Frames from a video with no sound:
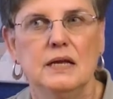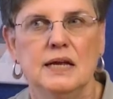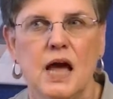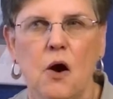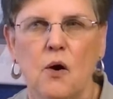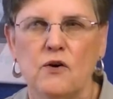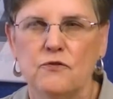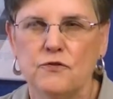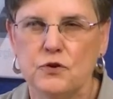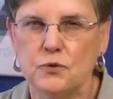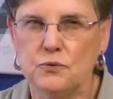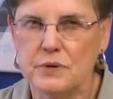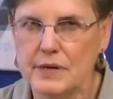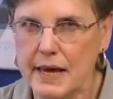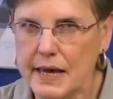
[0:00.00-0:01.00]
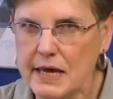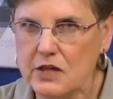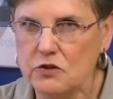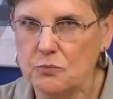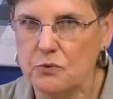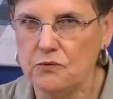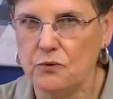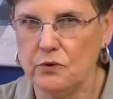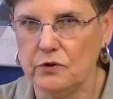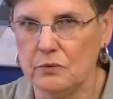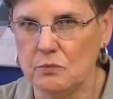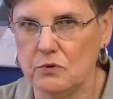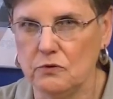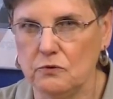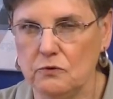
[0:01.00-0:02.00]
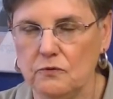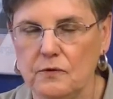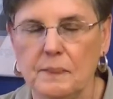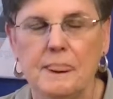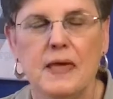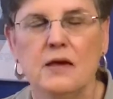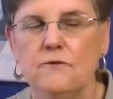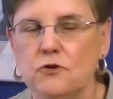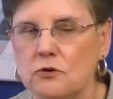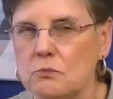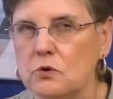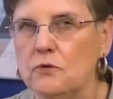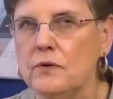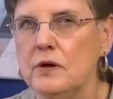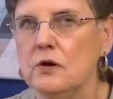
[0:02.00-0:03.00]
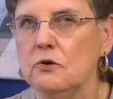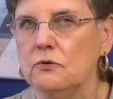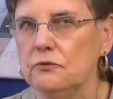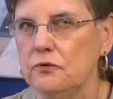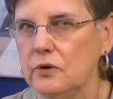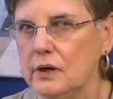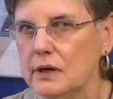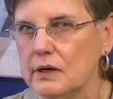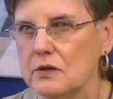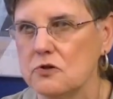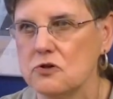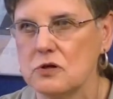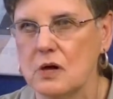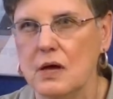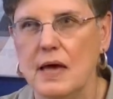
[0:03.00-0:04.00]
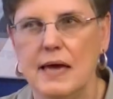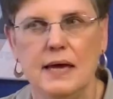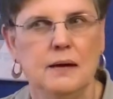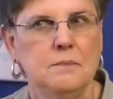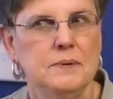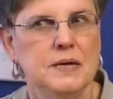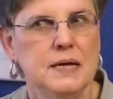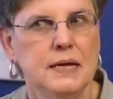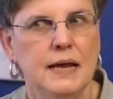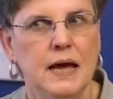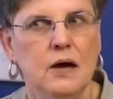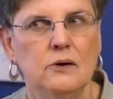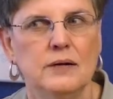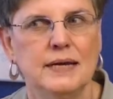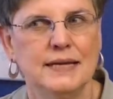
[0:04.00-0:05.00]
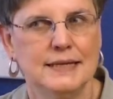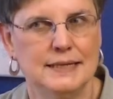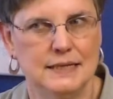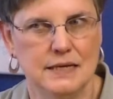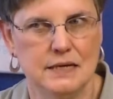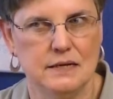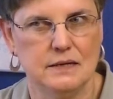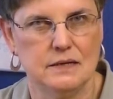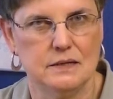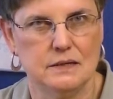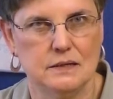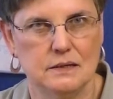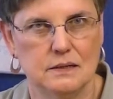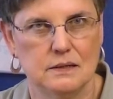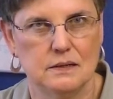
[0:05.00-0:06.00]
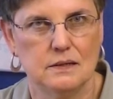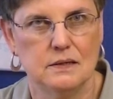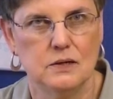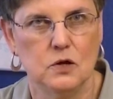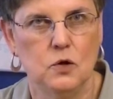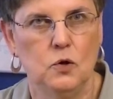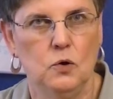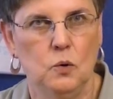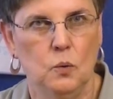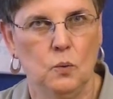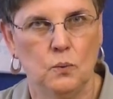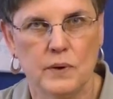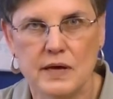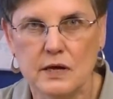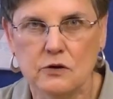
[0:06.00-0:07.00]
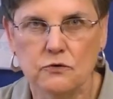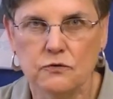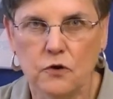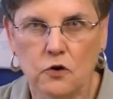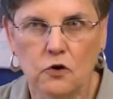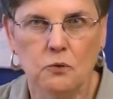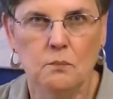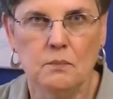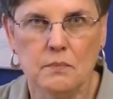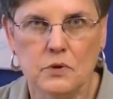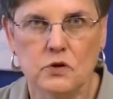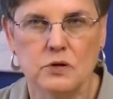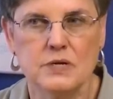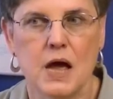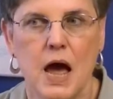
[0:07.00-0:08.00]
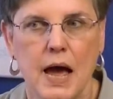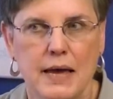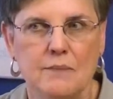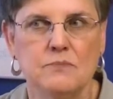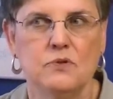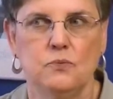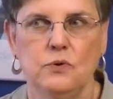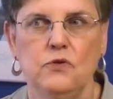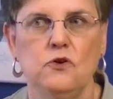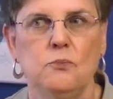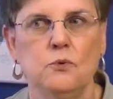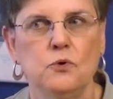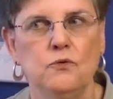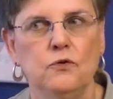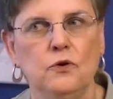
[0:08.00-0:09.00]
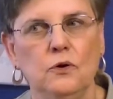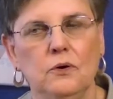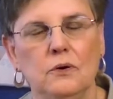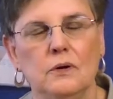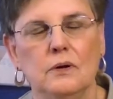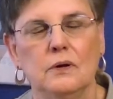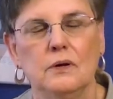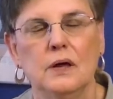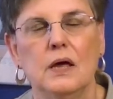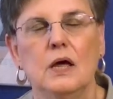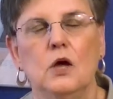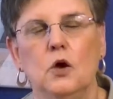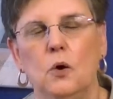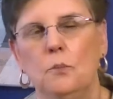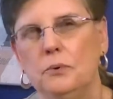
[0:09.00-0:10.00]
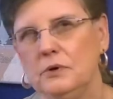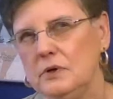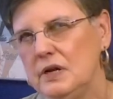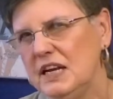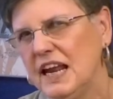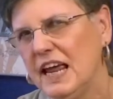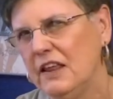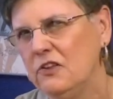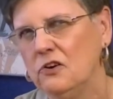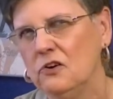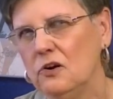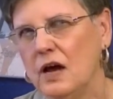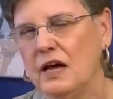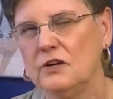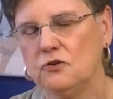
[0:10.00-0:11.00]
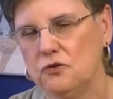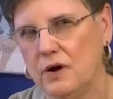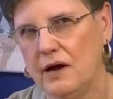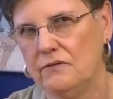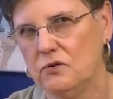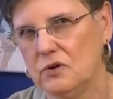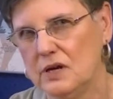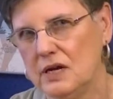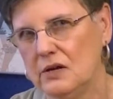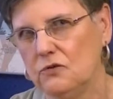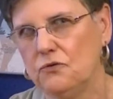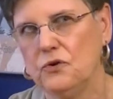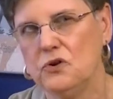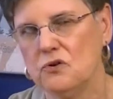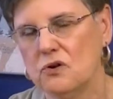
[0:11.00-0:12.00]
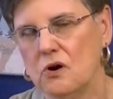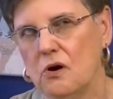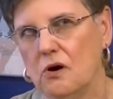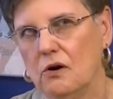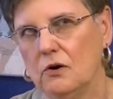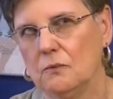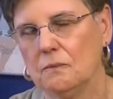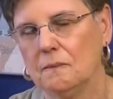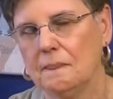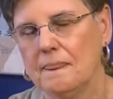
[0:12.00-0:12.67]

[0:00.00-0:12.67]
Now, a few days before the move, if you're moving your fridge, empty it out and clean it. Reconfirm your times with your mover. Put together a travel kit for your car.